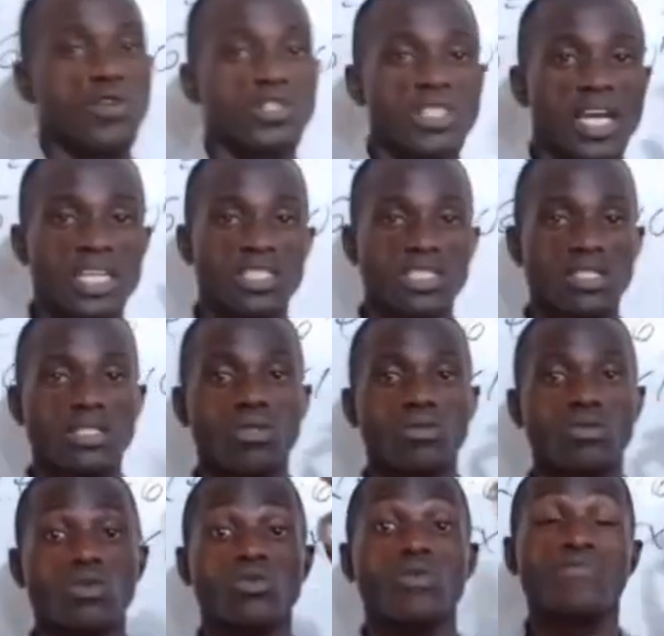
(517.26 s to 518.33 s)
first scientist
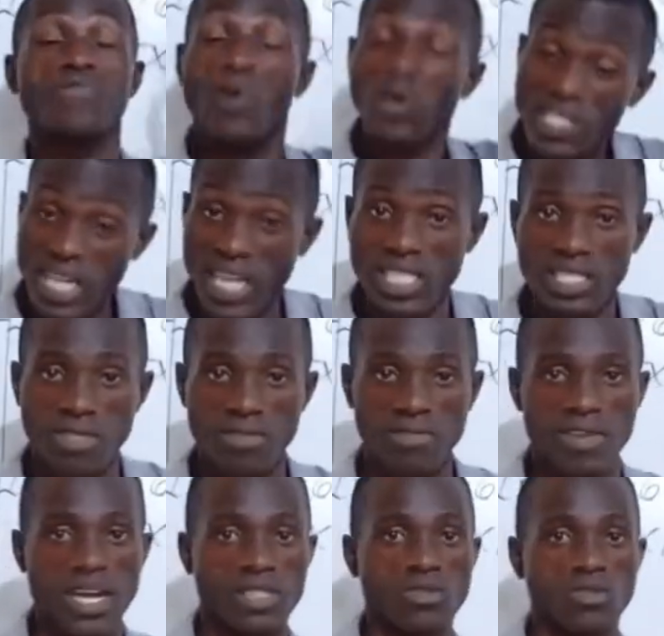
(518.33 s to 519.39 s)
in
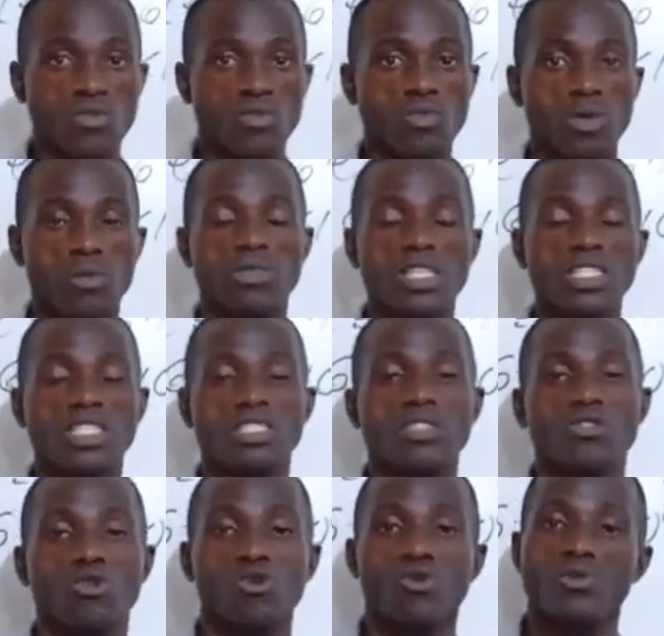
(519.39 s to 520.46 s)
fact to publicly
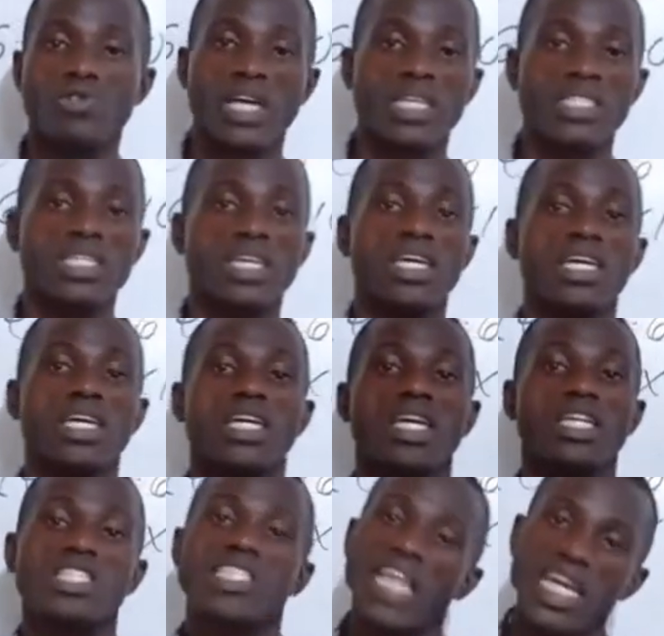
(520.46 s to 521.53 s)
show that
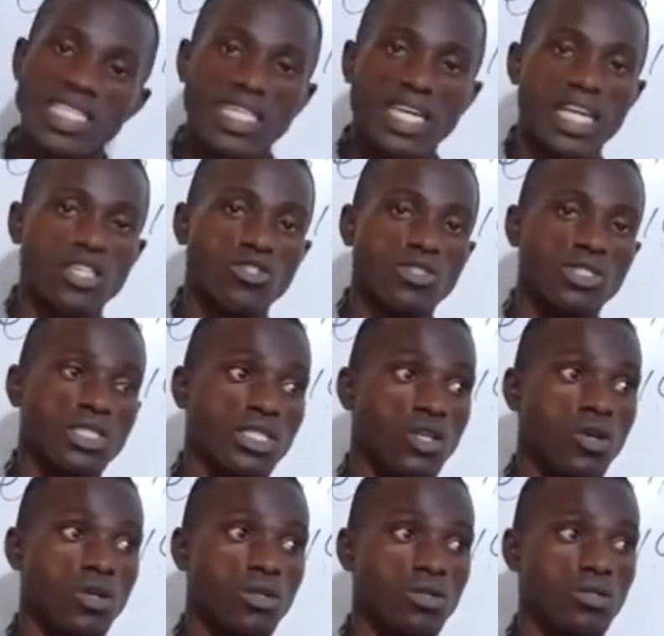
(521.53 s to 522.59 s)
static electricity
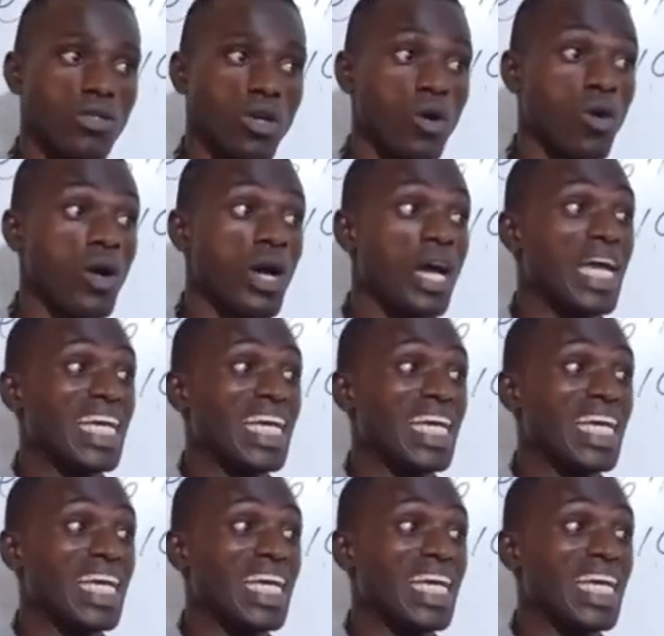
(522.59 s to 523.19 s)
or